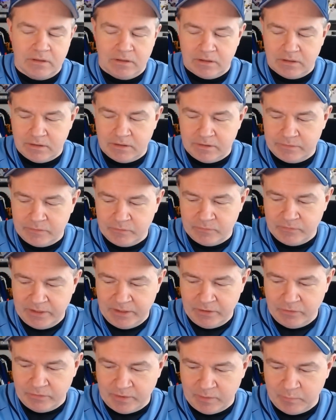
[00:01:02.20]
The
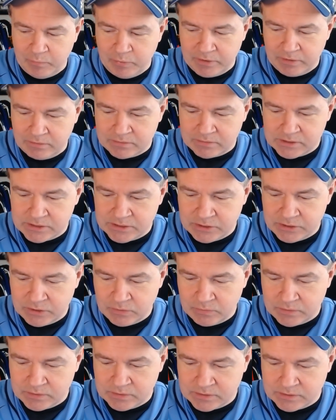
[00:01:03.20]
video they put out this year
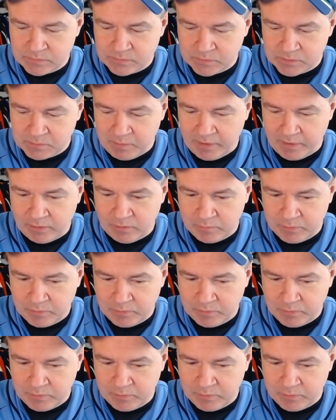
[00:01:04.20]
was Michael